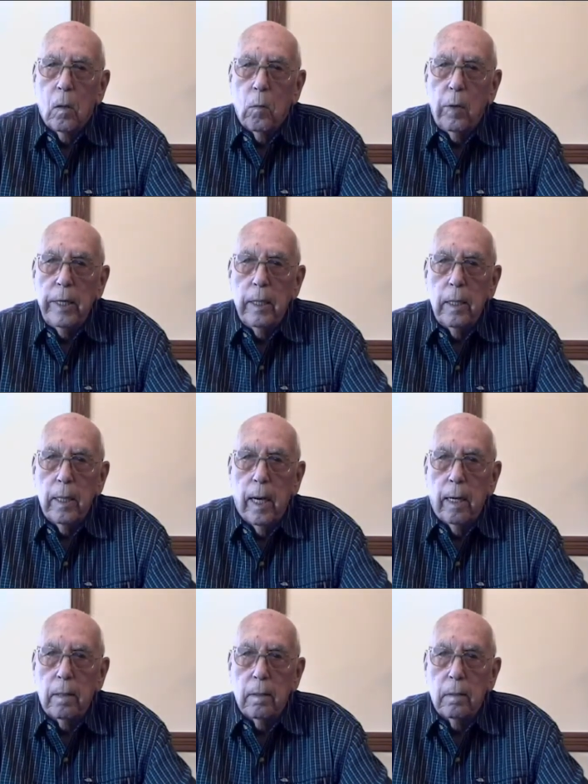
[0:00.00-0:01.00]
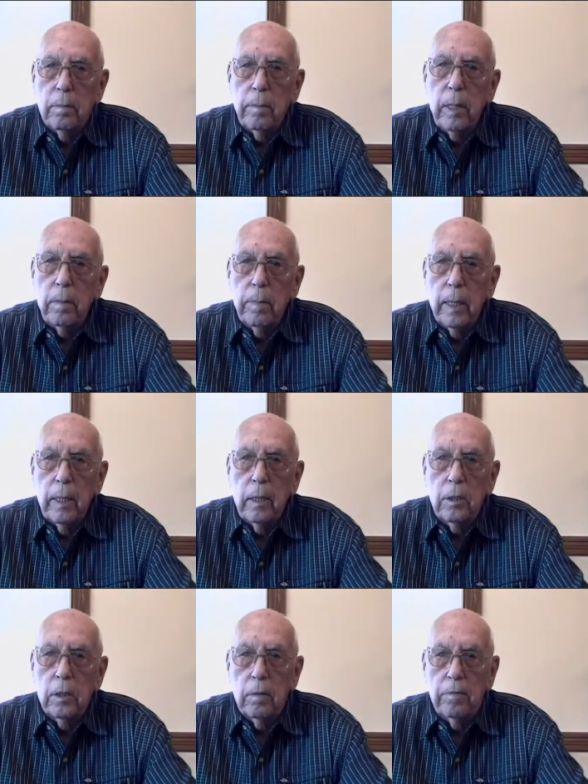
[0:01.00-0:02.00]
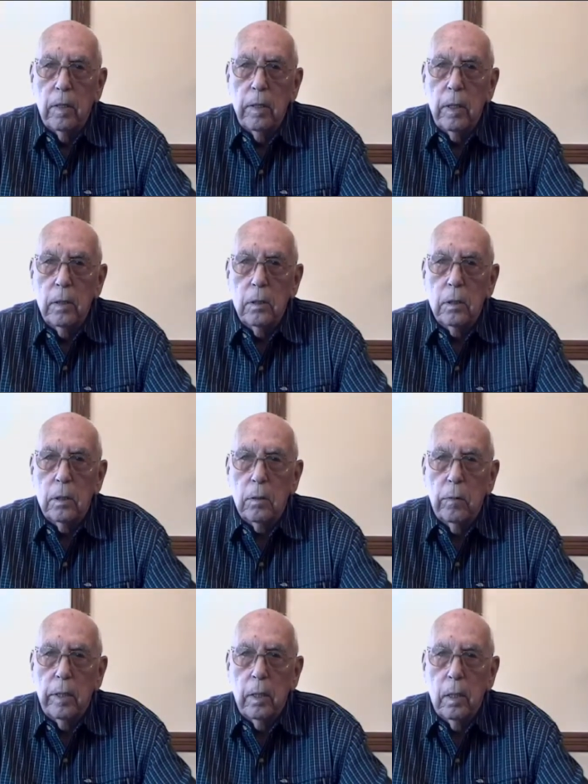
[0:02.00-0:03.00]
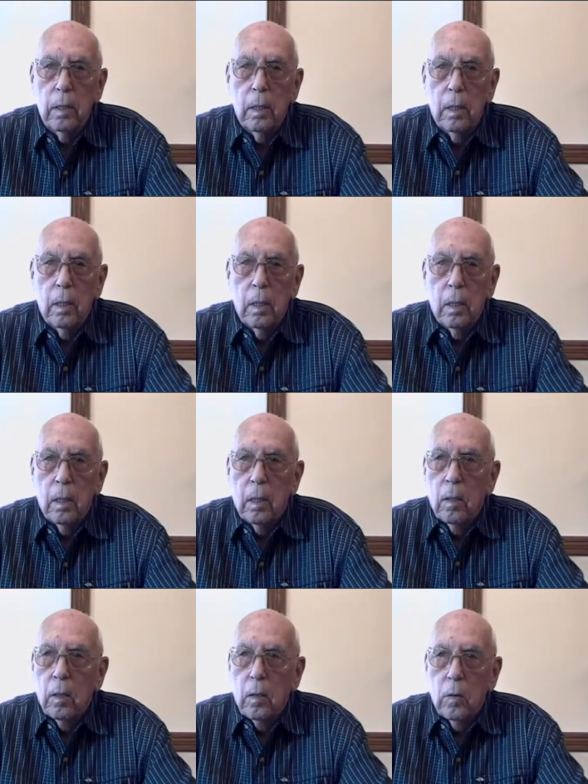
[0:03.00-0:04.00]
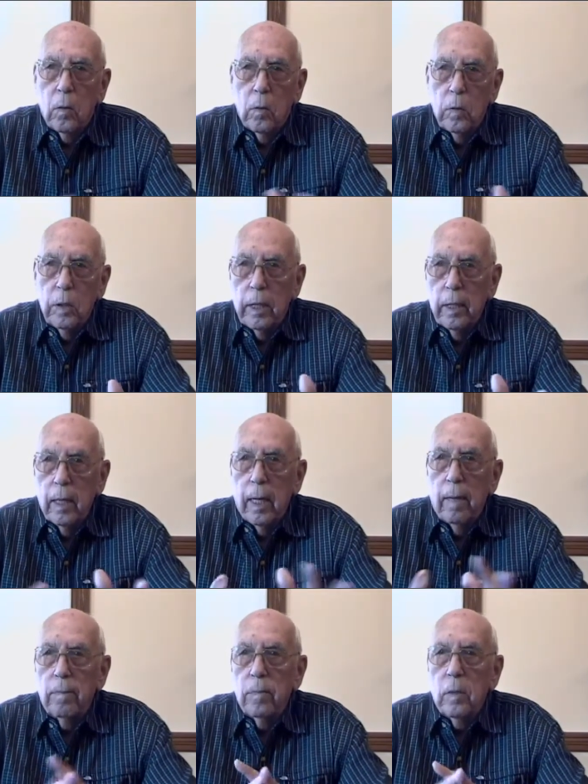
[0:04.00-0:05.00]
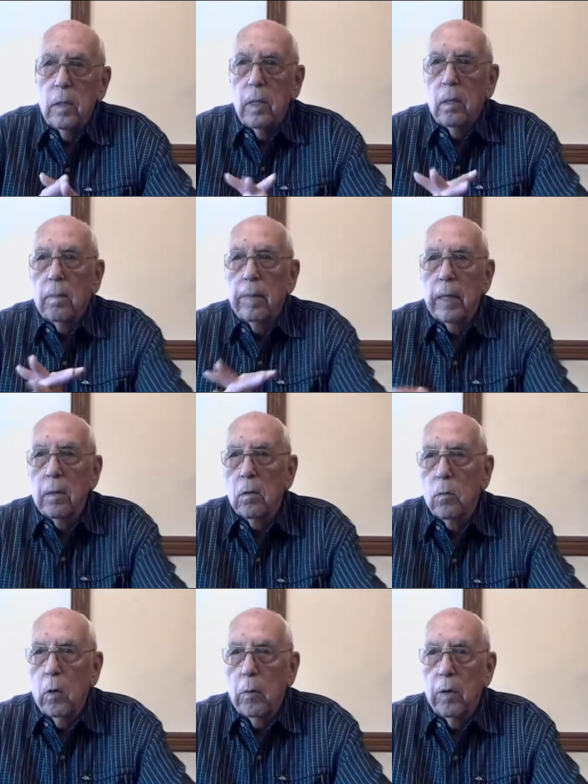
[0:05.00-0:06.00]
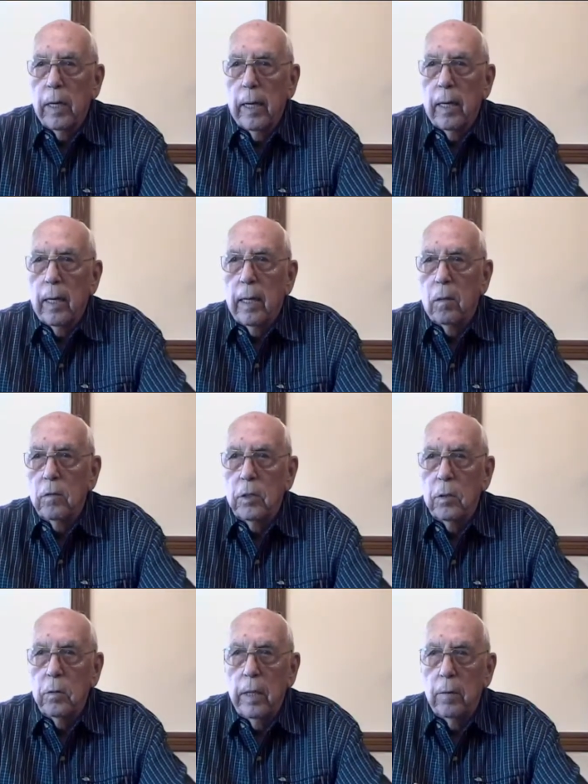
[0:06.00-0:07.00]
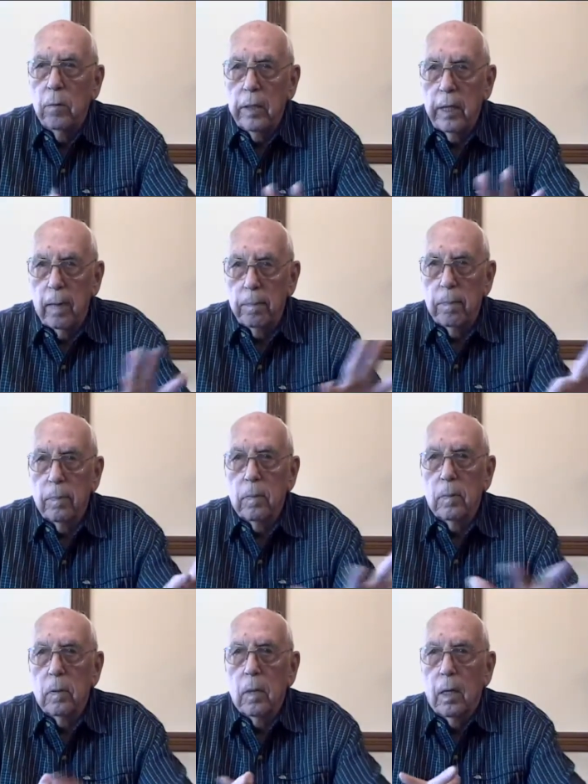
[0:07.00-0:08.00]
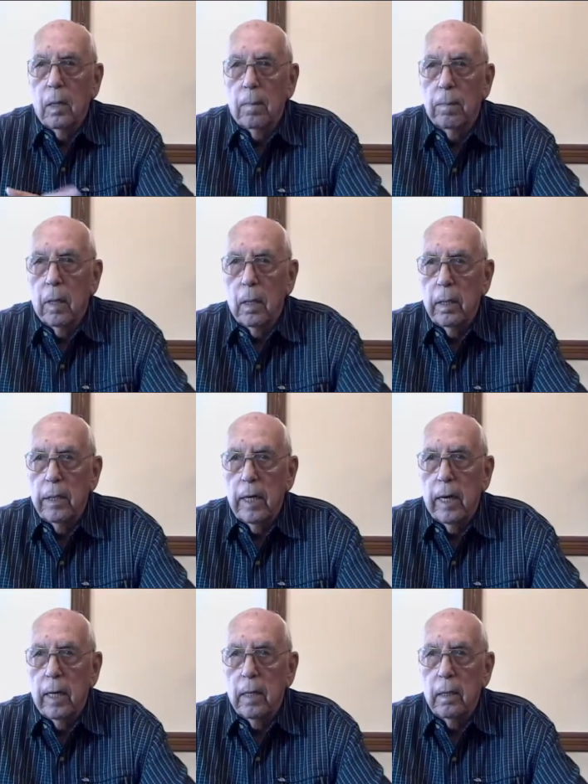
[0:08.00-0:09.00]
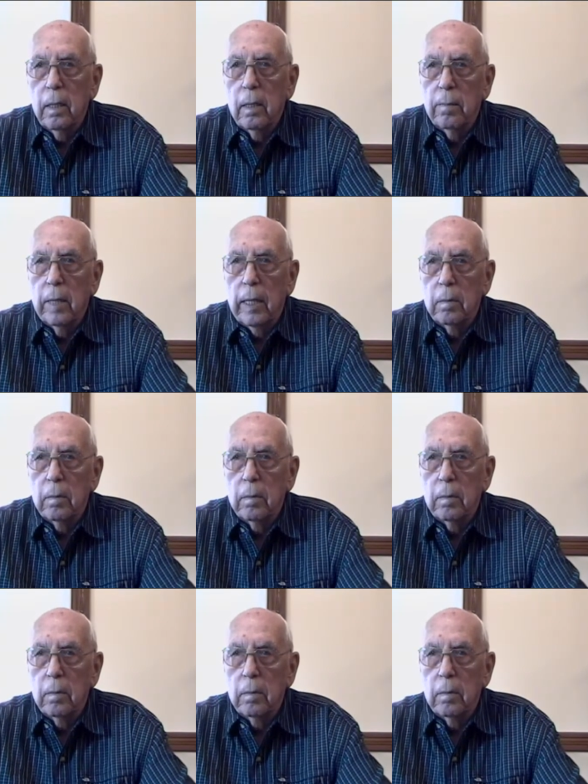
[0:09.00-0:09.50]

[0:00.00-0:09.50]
We did not meet many civilians, so we did not intermingle. We were not allowed to. They were kept on a part of the island by